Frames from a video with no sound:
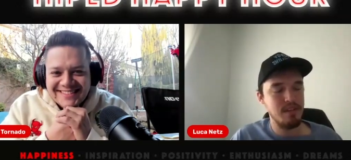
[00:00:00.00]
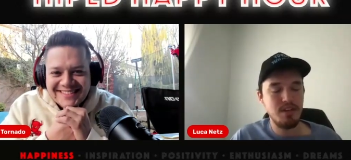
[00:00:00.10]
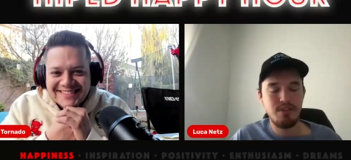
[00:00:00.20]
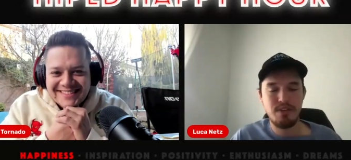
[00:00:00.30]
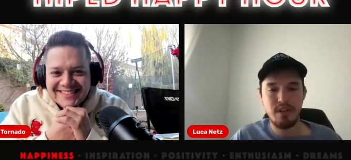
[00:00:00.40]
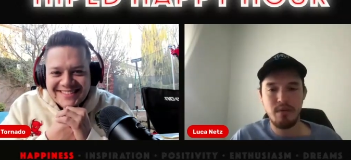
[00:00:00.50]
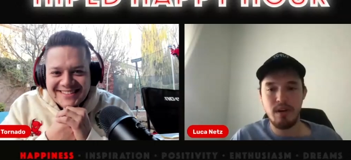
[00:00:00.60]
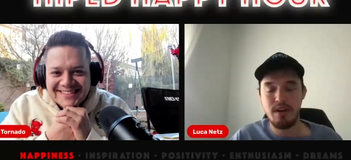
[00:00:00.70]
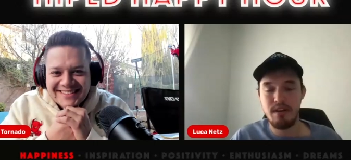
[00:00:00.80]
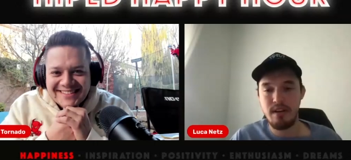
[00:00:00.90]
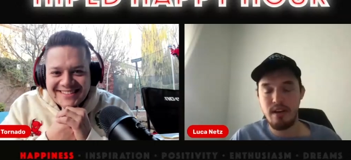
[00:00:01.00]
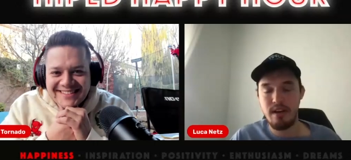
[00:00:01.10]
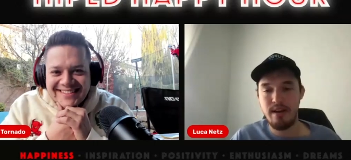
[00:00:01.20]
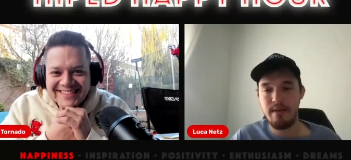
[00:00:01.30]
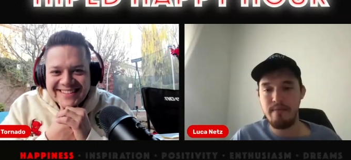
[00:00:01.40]
Speaker 1: It's an interesting one.
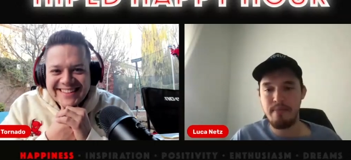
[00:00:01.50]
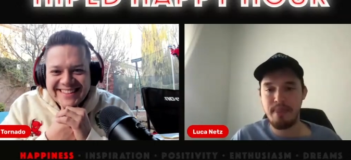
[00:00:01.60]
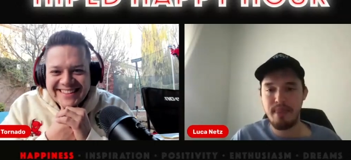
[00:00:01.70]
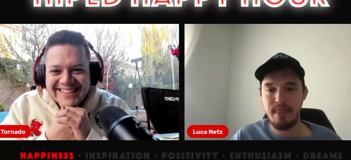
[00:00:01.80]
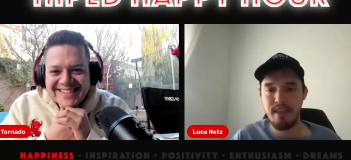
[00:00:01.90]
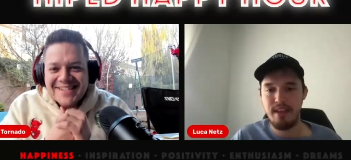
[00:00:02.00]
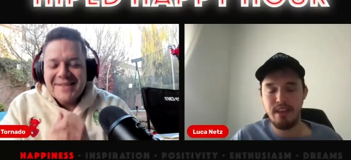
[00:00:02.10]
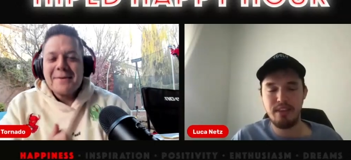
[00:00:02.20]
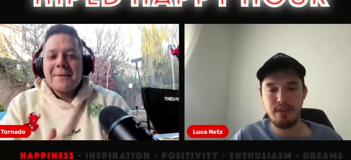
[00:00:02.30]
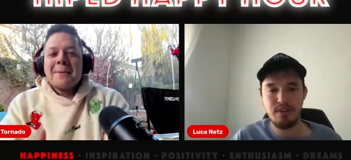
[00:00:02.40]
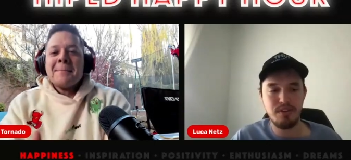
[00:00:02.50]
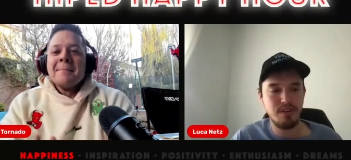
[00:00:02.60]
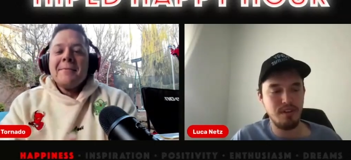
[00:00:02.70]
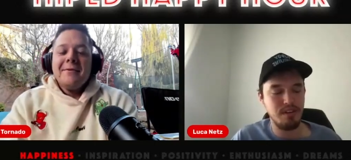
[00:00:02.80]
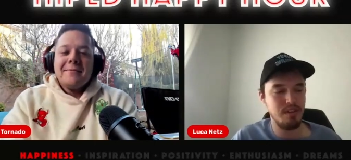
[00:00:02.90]
Um, I think
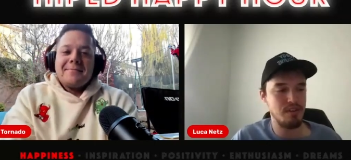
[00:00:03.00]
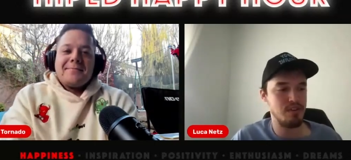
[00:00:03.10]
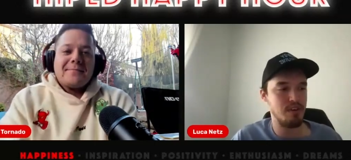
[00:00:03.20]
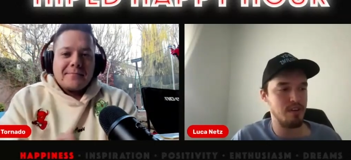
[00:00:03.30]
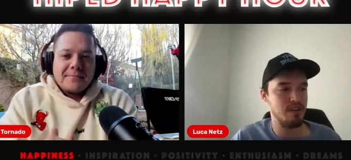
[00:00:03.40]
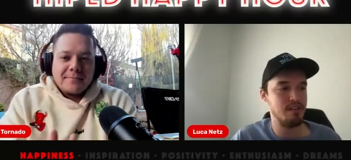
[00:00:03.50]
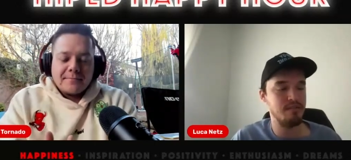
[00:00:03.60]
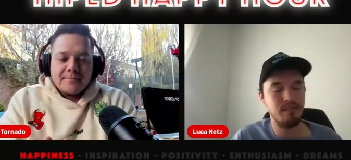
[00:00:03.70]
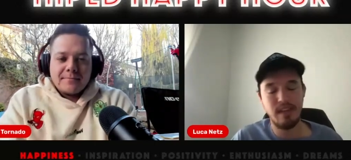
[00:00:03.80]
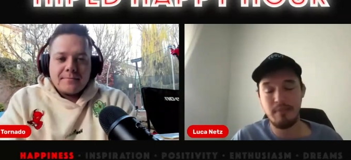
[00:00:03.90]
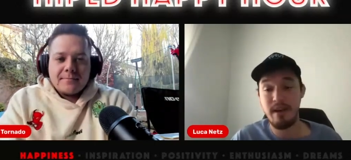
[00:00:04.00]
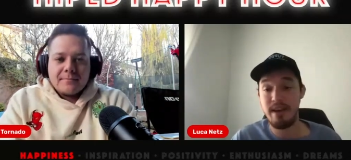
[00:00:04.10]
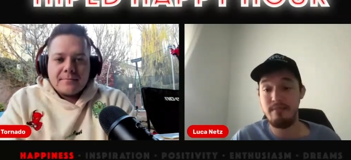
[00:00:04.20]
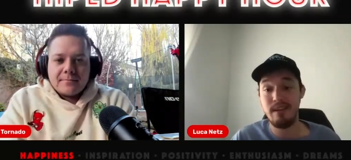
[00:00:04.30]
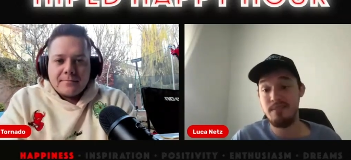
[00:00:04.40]
there's there's certain like
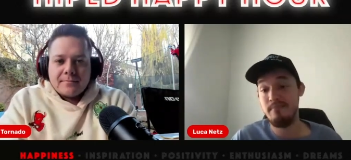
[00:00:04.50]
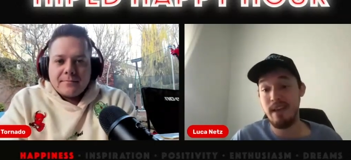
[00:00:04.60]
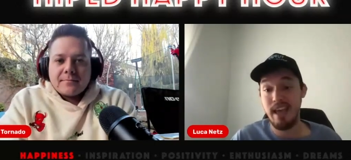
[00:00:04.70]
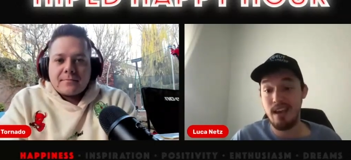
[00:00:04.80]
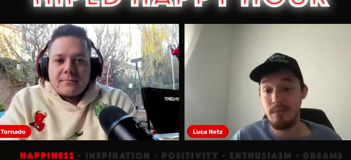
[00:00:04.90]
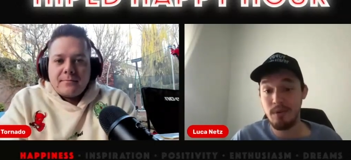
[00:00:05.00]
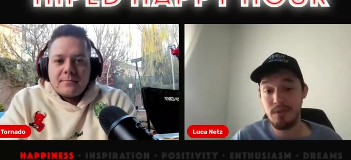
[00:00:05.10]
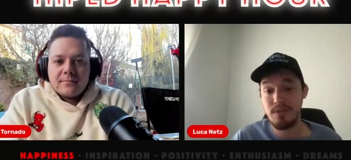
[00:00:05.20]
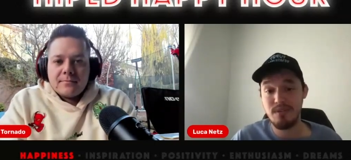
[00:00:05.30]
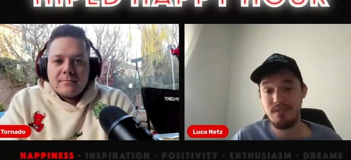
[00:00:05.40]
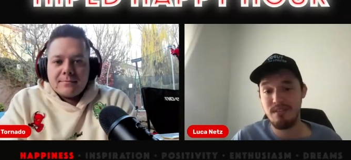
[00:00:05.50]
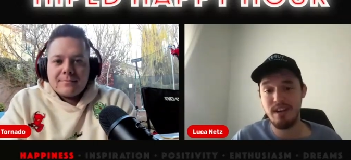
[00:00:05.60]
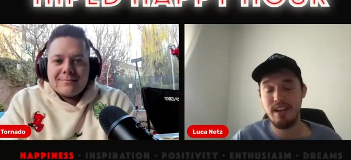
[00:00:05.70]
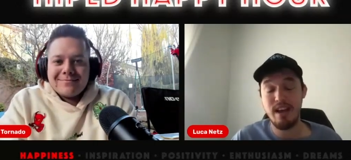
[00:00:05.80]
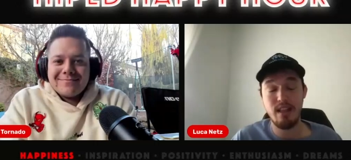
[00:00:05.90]
my my my animals,
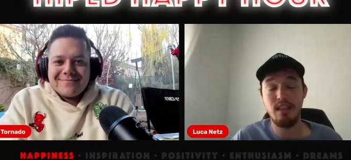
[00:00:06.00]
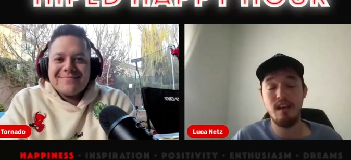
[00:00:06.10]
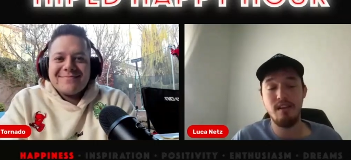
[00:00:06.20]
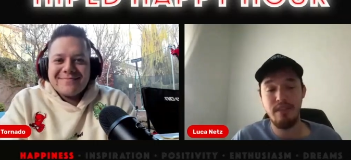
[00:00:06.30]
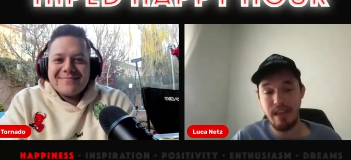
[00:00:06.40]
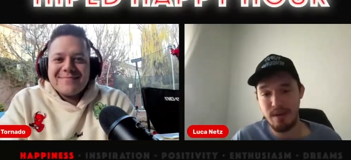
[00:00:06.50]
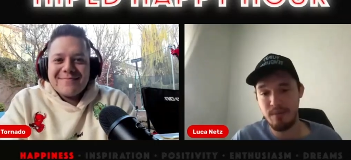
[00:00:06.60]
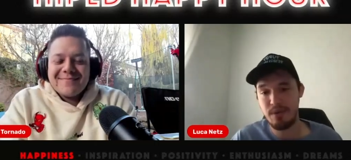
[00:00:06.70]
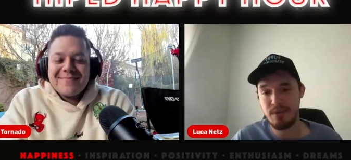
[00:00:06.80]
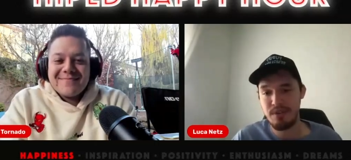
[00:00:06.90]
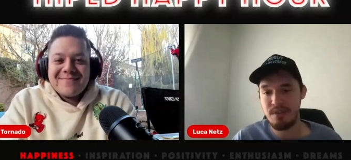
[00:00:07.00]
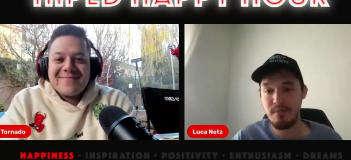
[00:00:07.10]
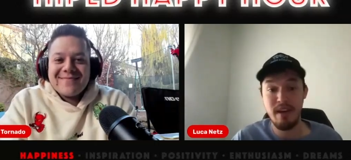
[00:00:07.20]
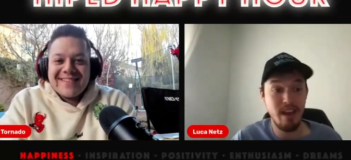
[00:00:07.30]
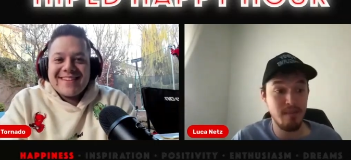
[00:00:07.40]
right? I love animals.
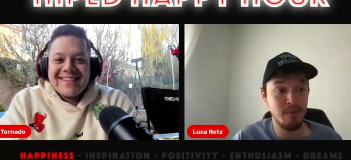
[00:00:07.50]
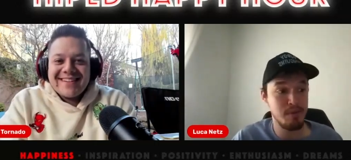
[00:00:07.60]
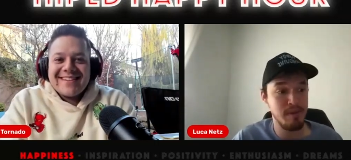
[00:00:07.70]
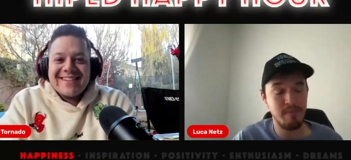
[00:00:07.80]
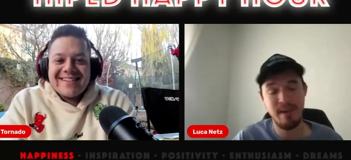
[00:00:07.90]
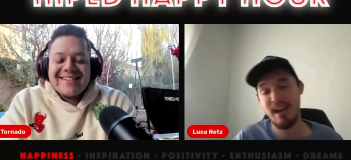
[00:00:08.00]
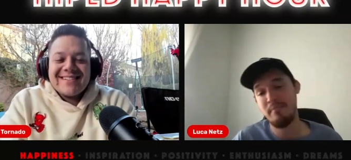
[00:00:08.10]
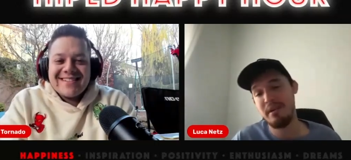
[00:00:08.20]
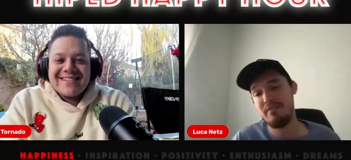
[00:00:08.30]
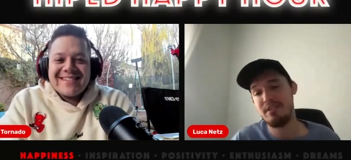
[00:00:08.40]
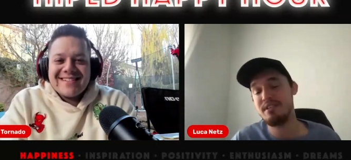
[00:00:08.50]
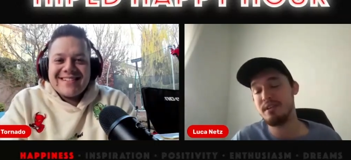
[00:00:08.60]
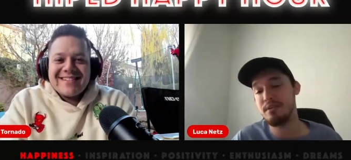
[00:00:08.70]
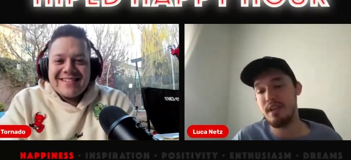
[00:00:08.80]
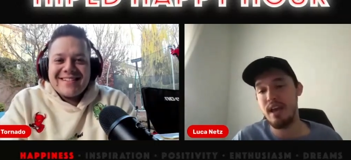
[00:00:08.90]
So my animals make me happy every
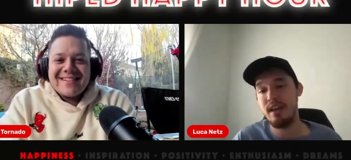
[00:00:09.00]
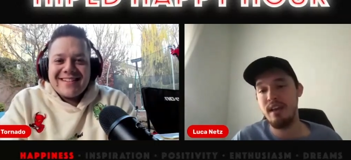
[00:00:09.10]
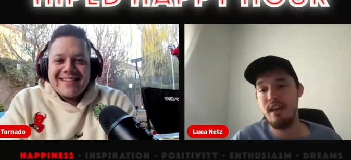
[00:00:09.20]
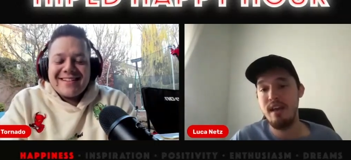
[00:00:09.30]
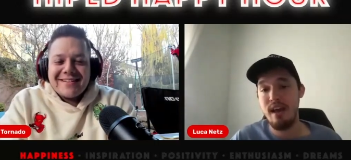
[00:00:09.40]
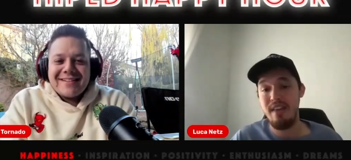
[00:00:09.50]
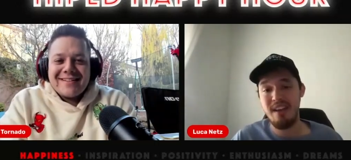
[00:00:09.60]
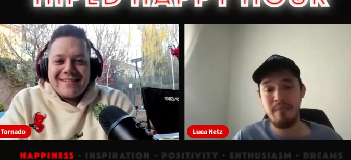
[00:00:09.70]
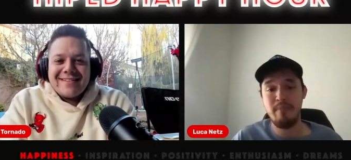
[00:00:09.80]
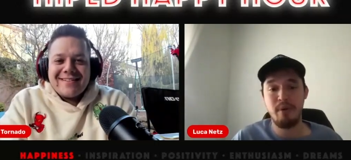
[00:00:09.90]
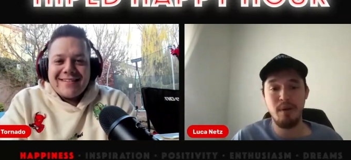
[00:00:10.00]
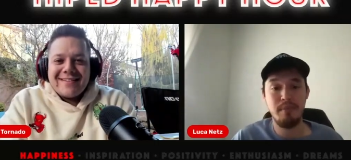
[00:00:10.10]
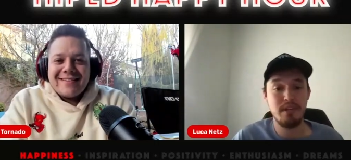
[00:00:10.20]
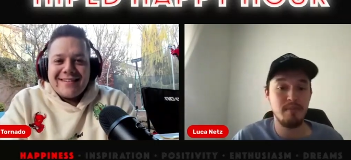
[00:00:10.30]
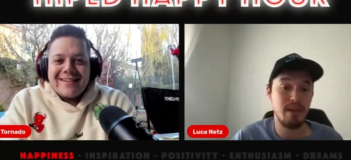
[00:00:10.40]
single day. I think my
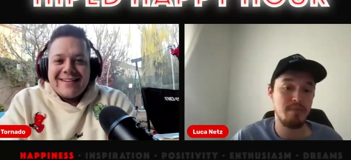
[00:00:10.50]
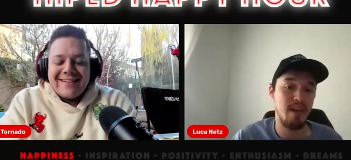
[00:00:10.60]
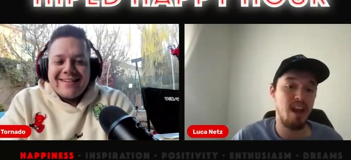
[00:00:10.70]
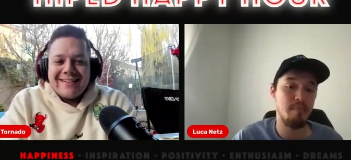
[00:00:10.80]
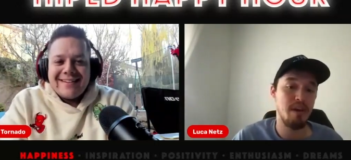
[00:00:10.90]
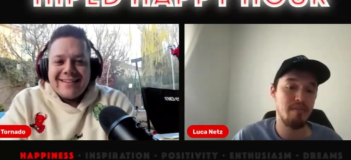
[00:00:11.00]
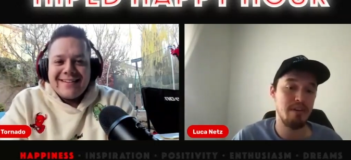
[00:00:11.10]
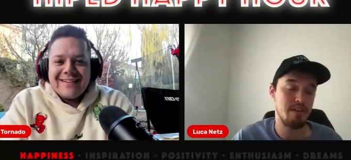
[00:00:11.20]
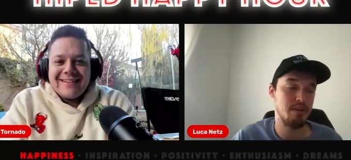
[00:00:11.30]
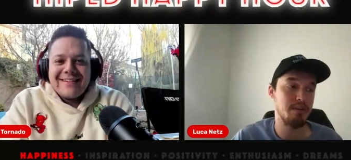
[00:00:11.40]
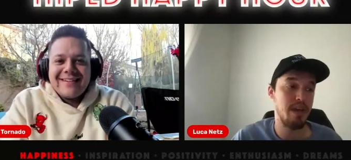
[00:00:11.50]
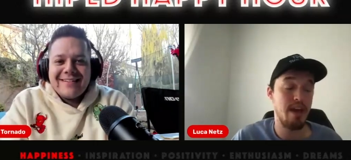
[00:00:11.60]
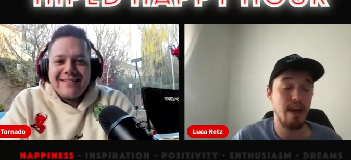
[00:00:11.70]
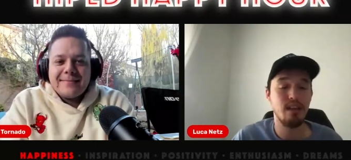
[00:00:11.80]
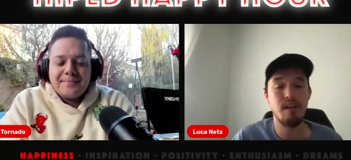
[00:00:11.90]
purpose makes me happy every single
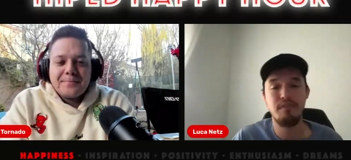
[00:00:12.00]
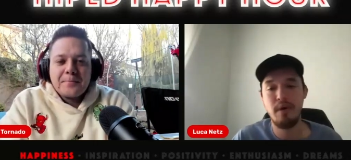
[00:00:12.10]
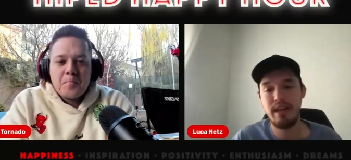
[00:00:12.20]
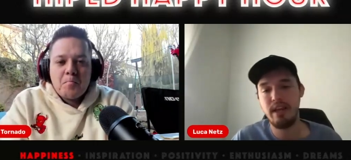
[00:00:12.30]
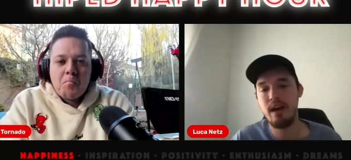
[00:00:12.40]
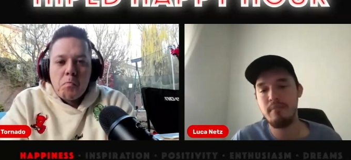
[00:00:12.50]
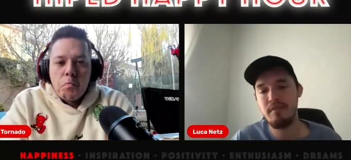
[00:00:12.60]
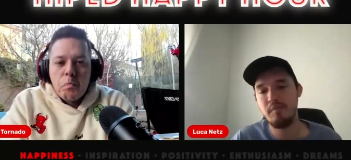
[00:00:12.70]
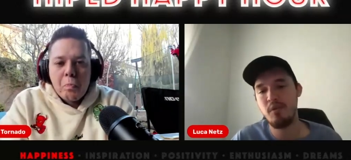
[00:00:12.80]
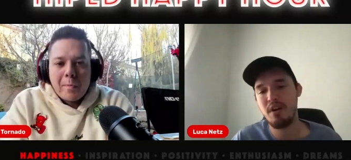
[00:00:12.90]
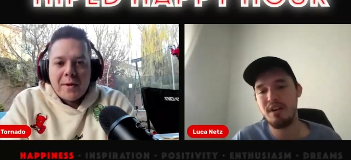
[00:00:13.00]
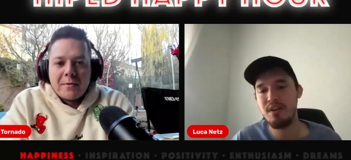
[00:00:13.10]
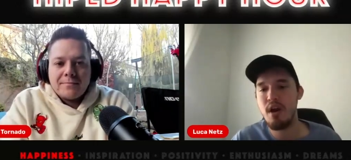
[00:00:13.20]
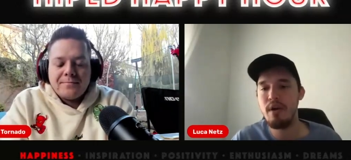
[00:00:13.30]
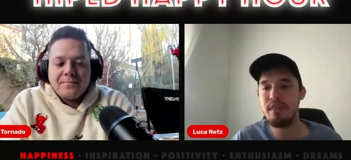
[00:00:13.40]
day. I love waking up every
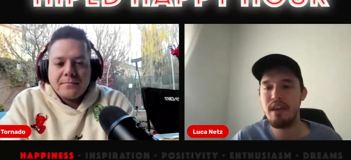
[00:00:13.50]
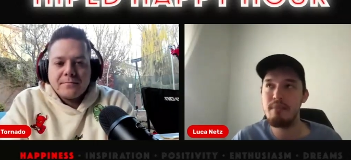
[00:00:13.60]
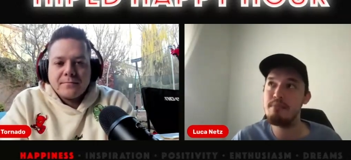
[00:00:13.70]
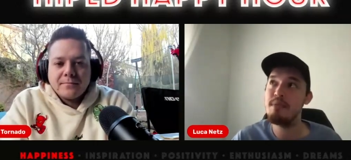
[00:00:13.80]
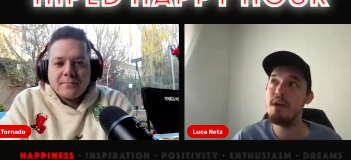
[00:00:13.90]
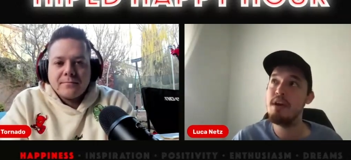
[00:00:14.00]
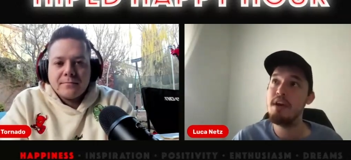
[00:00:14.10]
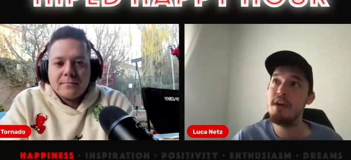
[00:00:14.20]
morning knowing that I'm